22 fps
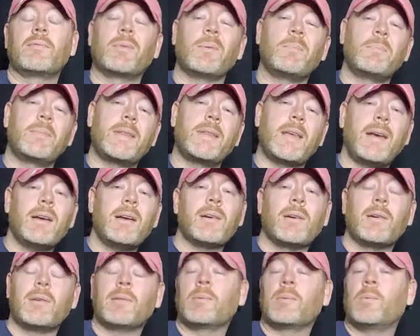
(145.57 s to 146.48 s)
From
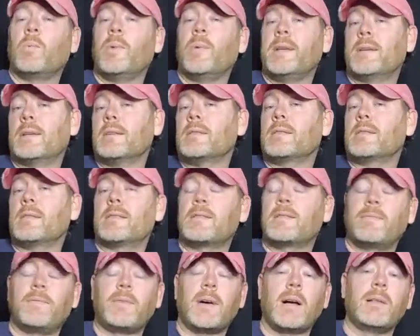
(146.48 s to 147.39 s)
there, we can
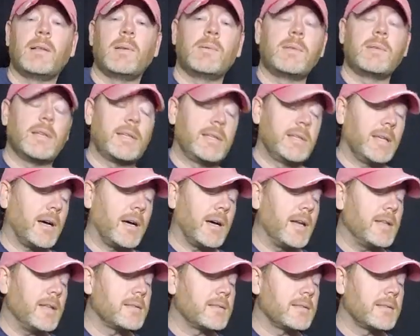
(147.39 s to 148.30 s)
just follow the
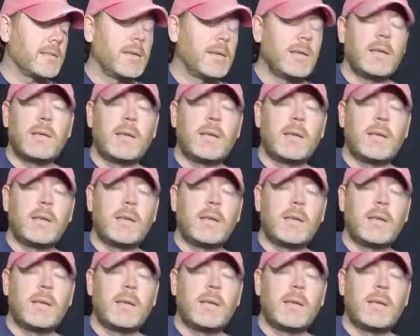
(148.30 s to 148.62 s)
dots.